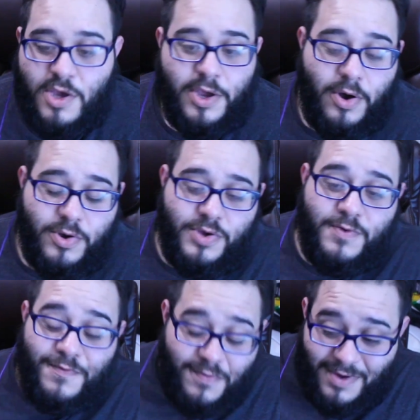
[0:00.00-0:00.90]
Yo,
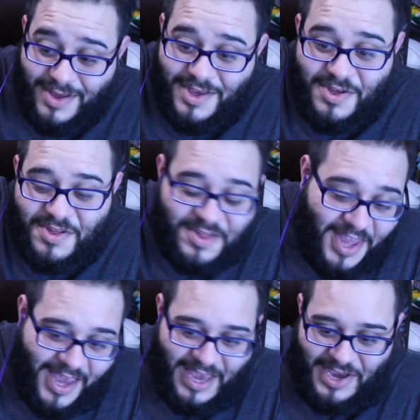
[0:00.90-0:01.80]
you fuck, you
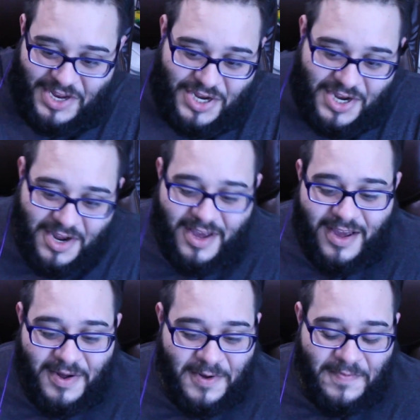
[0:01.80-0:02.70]
snitch!
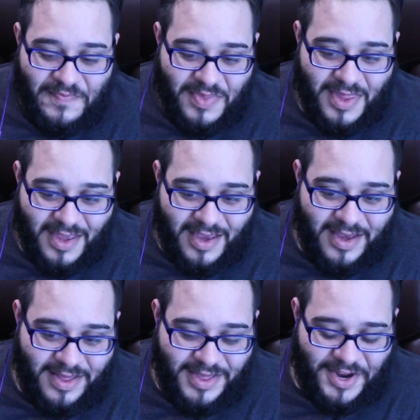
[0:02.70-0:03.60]

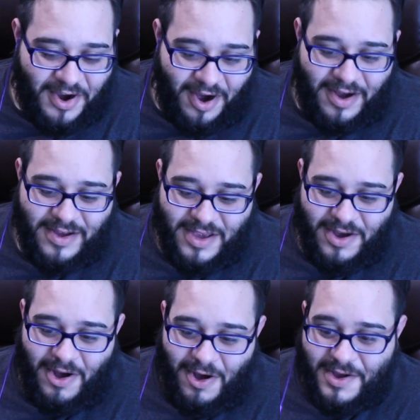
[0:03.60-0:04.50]
Did Haw
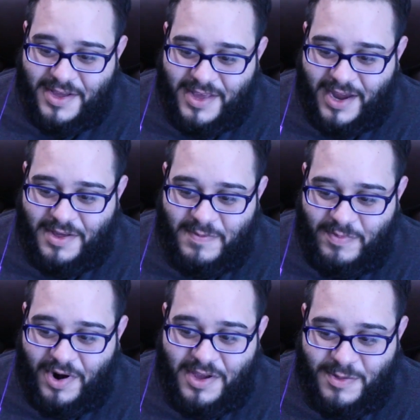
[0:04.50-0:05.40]
yo Hawkins got his
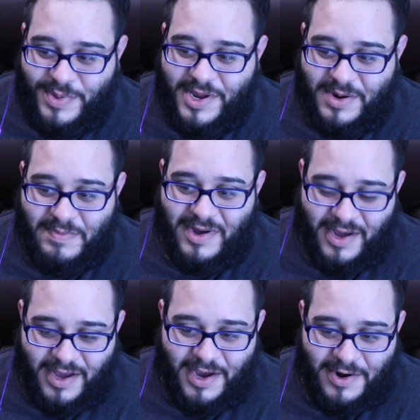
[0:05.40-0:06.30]
brains beaten
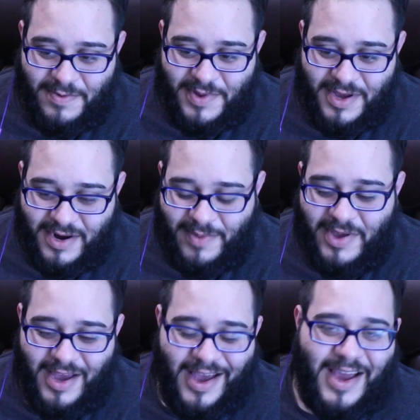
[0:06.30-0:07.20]
by Kaido, man. I
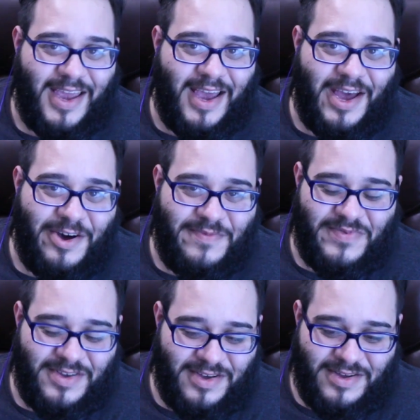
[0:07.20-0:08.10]
mean, I, I can't
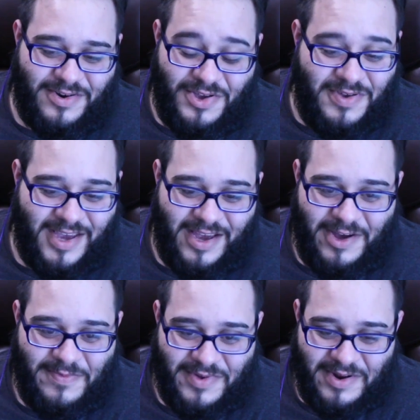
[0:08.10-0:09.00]
help it, or you can't
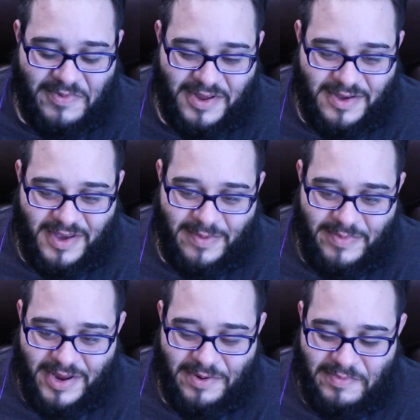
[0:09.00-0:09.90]
help it. I mean, you get
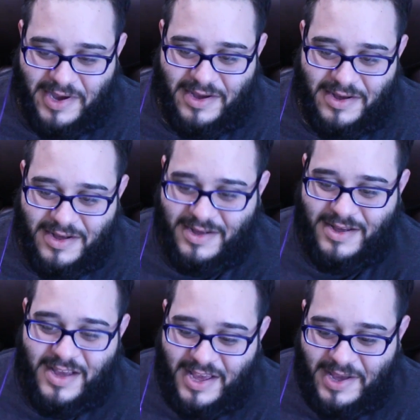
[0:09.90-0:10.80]
beaten by a
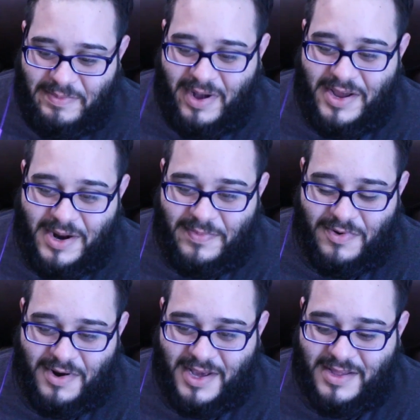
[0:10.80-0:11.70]
by an
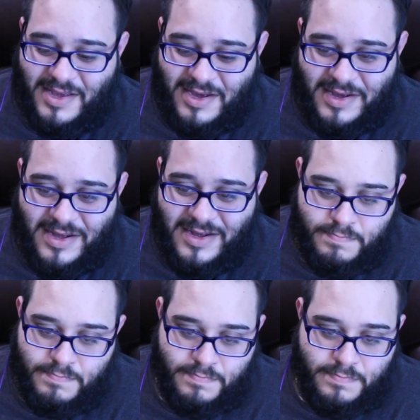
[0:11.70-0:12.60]
emperor like that.
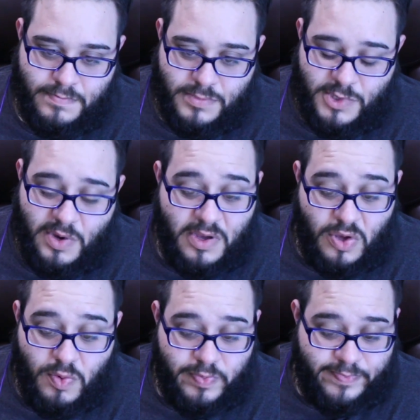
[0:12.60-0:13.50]
You
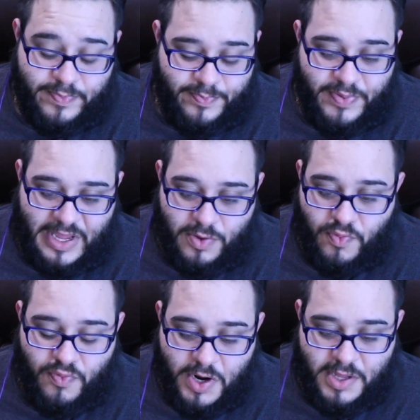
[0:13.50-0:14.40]
you picked a
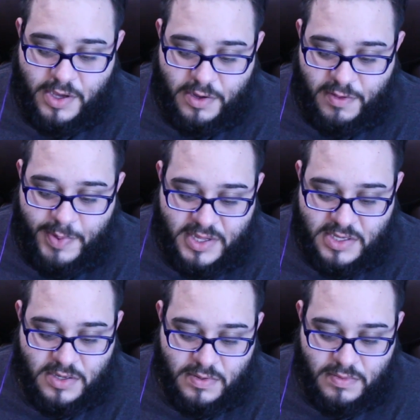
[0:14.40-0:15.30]
really good spot
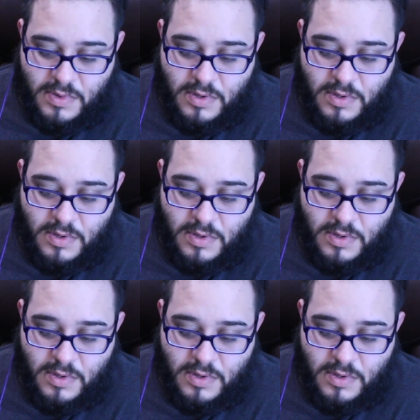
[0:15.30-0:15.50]
to